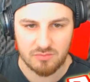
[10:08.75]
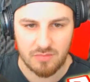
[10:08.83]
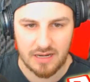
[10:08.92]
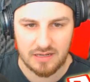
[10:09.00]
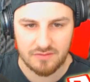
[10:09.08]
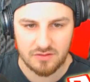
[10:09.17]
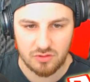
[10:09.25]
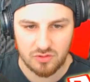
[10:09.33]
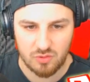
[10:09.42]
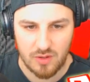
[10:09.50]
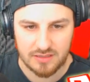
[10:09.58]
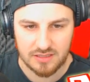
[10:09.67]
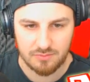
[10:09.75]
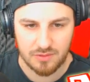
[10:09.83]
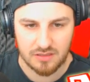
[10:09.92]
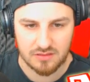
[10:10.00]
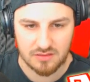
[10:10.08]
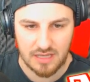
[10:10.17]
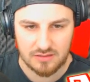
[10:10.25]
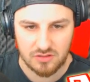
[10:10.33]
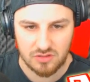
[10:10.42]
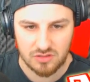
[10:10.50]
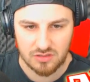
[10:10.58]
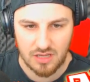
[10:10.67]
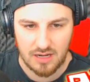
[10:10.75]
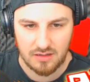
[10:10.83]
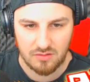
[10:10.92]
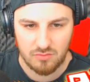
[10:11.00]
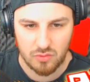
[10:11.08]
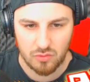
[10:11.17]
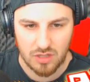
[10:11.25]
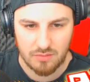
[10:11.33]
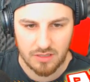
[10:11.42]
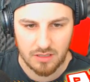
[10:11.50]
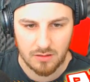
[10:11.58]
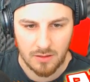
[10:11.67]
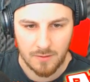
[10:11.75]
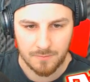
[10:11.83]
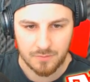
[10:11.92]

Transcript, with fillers: We might even do 20, because that's just kind of the mood I'm in.